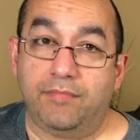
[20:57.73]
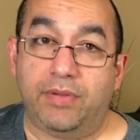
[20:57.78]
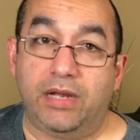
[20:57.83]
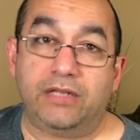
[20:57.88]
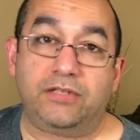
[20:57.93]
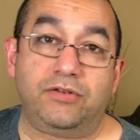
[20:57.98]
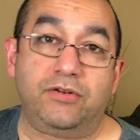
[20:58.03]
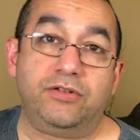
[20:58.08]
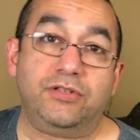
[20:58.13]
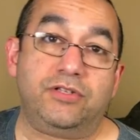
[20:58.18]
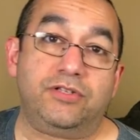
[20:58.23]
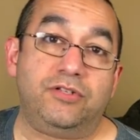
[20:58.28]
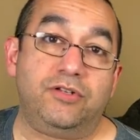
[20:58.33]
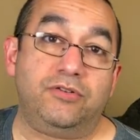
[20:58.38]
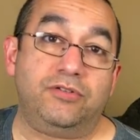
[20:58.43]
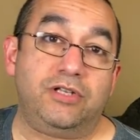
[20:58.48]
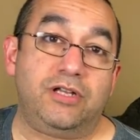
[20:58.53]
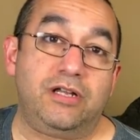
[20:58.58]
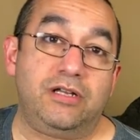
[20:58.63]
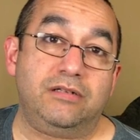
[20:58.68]
Bytor and the Snow
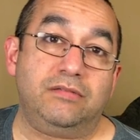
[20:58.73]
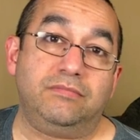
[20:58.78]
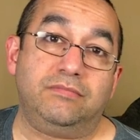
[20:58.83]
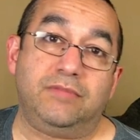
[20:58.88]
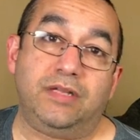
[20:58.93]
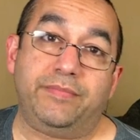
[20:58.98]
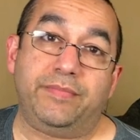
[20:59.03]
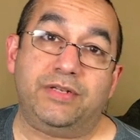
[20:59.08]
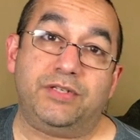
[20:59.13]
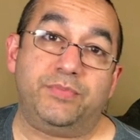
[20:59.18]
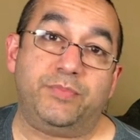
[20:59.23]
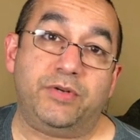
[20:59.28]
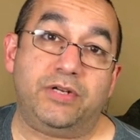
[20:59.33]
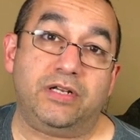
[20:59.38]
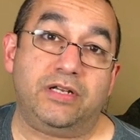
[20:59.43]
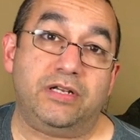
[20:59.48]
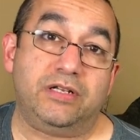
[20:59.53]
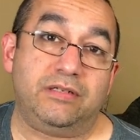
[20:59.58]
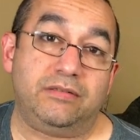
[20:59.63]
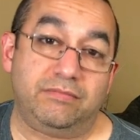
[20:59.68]
Dog, I mean, it's pretty
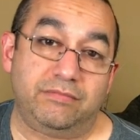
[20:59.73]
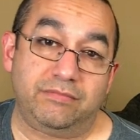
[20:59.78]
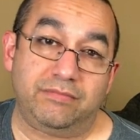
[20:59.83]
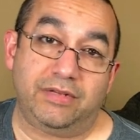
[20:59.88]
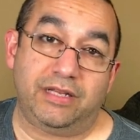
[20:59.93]
good.